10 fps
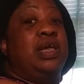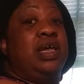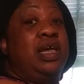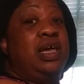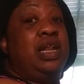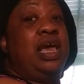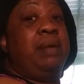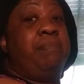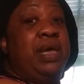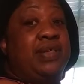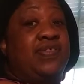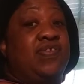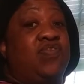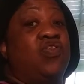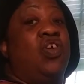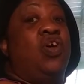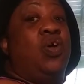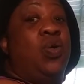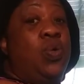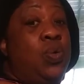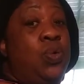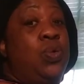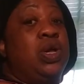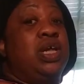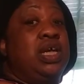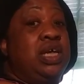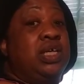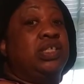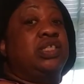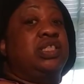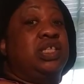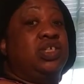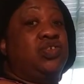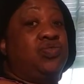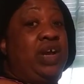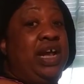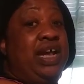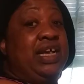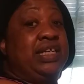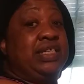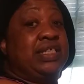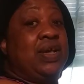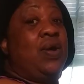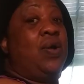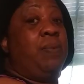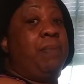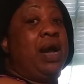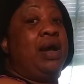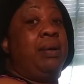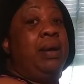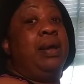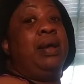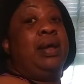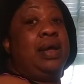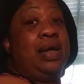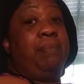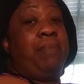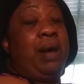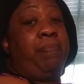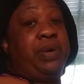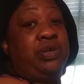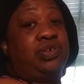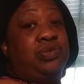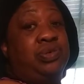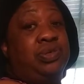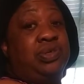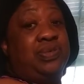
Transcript: in a message who is the trans on my in my pictures,